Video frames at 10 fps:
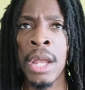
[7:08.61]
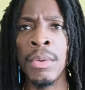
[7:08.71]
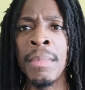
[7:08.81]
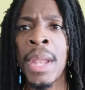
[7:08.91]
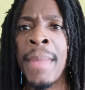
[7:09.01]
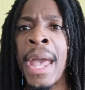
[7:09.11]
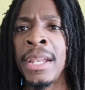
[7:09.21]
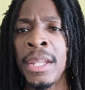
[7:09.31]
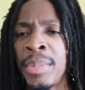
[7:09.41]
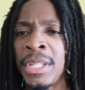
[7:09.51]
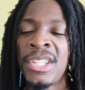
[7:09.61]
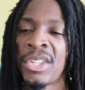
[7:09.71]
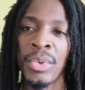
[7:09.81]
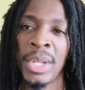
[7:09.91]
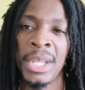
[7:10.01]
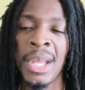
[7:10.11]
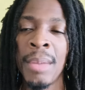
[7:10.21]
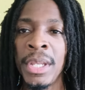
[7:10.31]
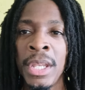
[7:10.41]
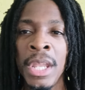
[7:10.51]
I'm not mad at it, but TJ Doheny
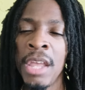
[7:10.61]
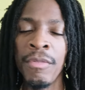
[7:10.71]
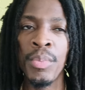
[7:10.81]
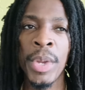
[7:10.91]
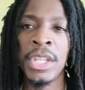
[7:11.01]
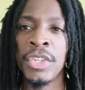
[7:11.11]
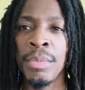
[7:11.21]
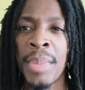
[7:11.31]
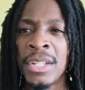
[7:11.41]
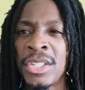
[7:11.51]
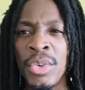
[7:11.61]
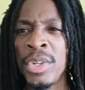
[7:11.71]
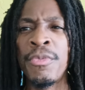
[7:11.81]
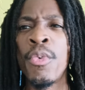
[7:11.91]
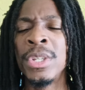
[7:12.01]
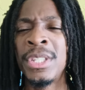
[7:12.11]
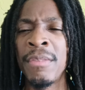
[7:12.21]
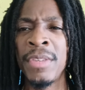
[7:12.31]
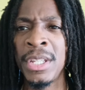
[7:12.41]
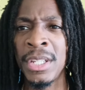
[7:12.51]
coming in, if you pay attention to boxing, you know, he's 4-3 in